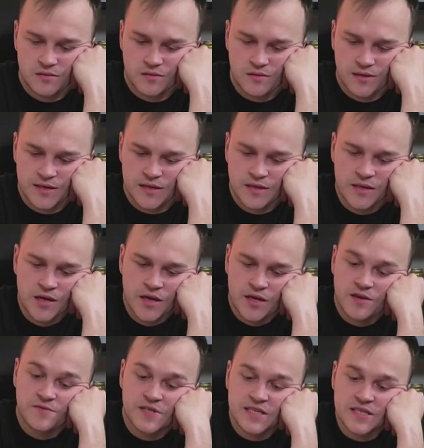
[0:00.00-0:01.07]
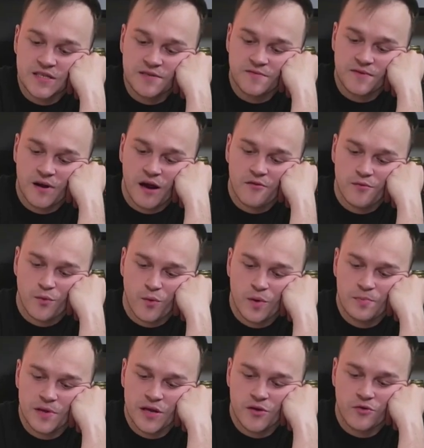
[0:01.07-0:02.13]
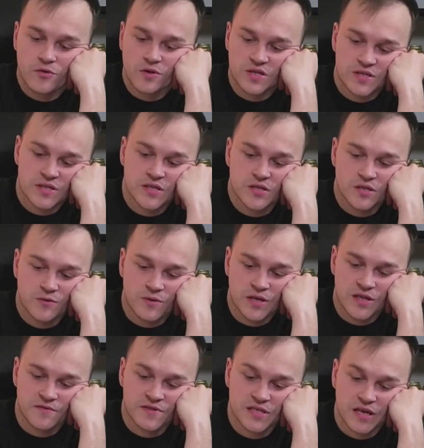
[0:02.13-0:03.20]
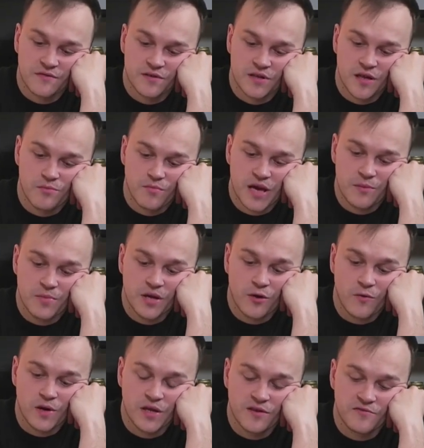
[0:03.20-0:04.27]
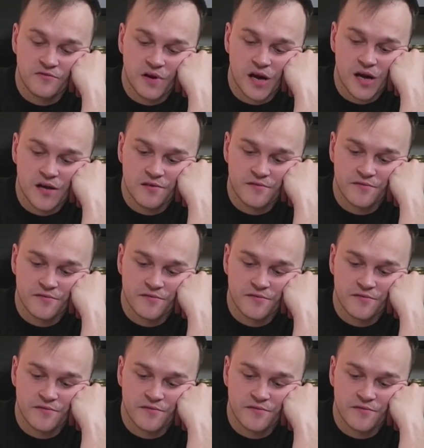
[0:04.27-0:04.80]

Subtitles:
like if dc5, we play rook e6, queen f7, and maybe queen e5,